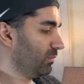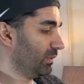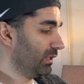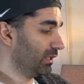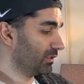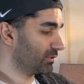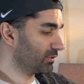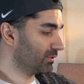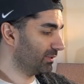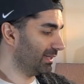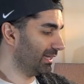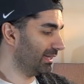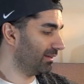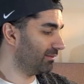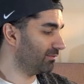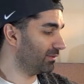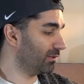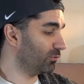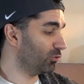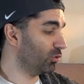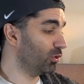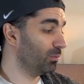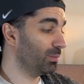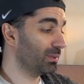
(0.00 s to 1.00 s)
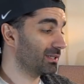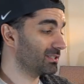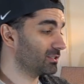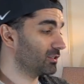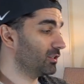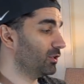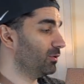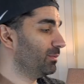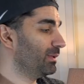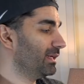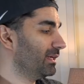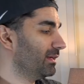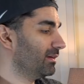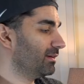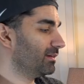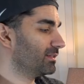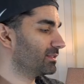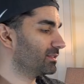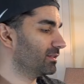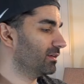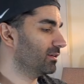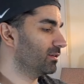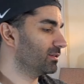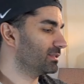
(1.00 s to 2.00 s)
We also have a Rubik's Cube here.
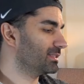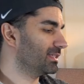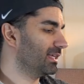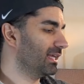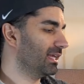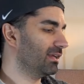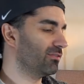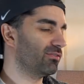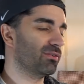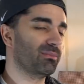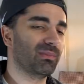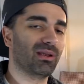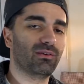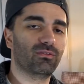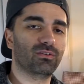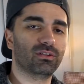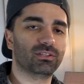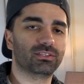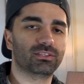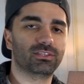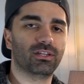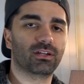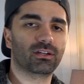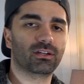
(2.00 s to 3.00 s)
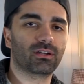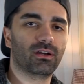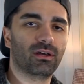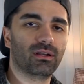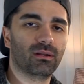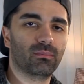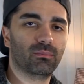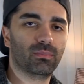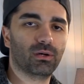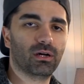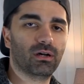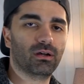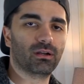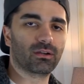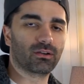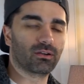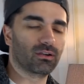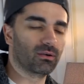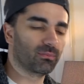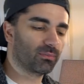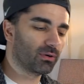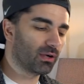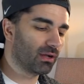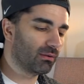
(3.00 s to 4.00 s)
So say if I'm ever stuck on a bug
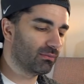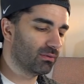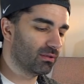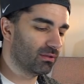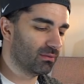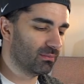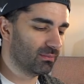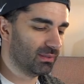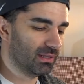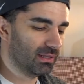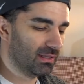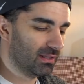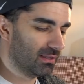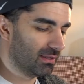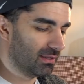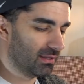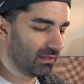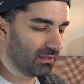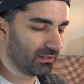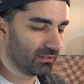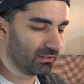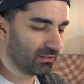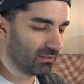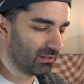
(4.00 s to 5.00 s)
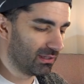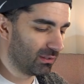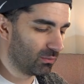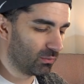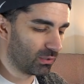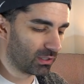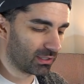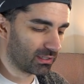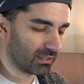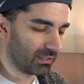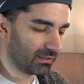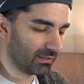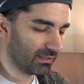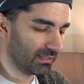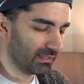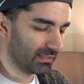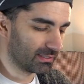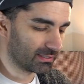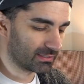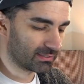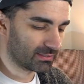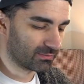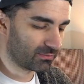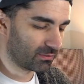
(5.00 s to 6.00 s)
or a problem, uh, you know, I'll work on
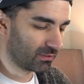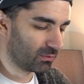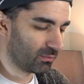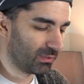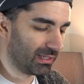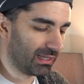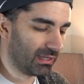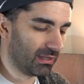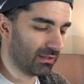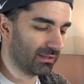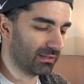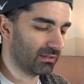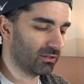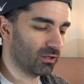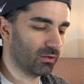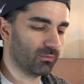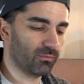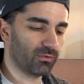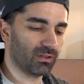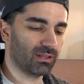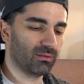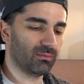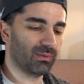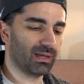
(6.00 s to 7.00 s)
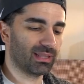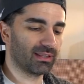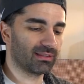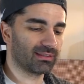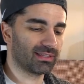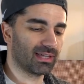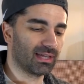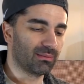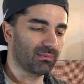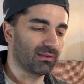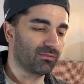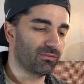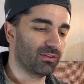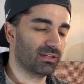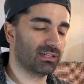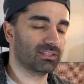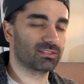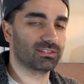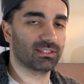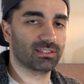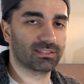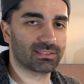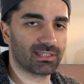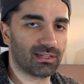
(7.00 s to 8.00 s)
this for a while and hopefully by the time I
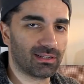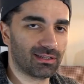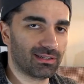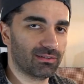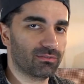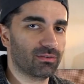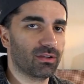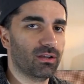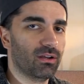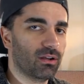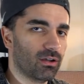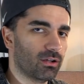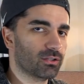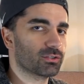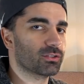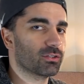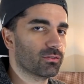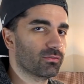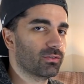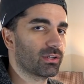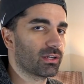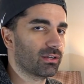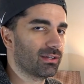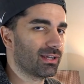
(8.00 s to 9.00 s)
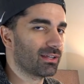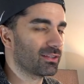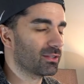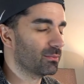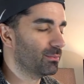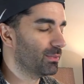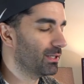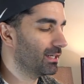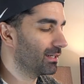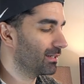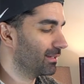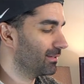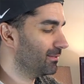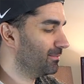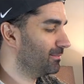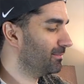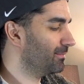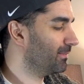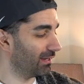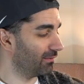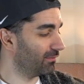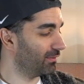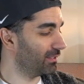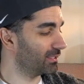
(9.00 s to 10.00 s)
finish this, I'll have also figured out the bug.
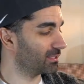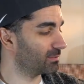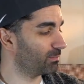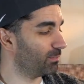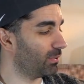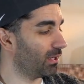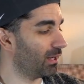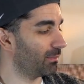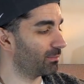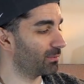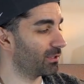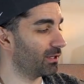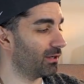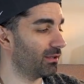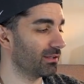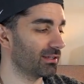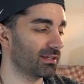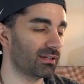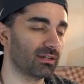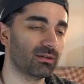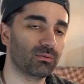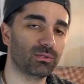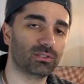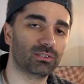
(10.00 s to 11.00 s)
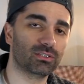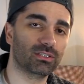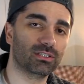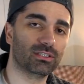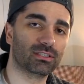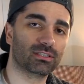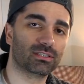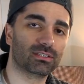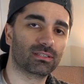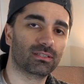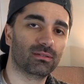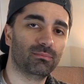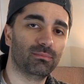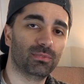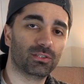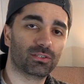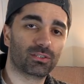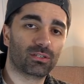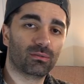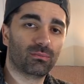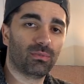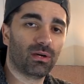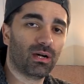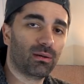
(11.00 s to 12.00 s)
We have this pop doll here, which is
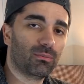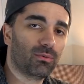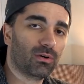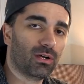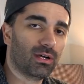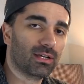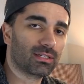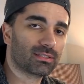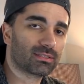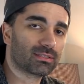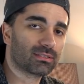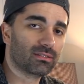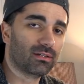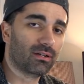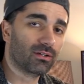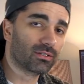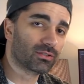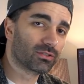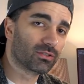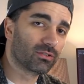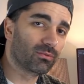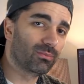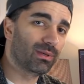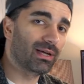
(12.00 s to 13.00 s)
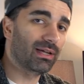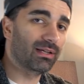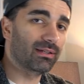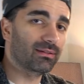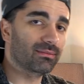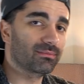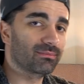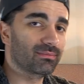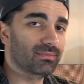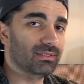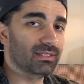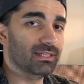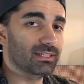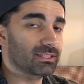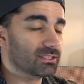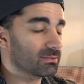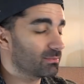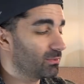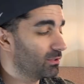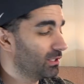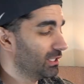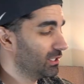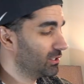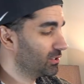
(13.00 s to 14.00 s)
Mr. Bob Ross, also my
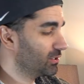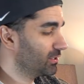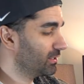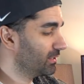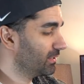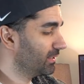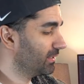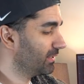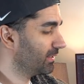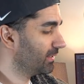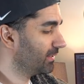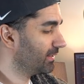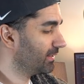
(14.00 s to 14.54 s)
inspiration.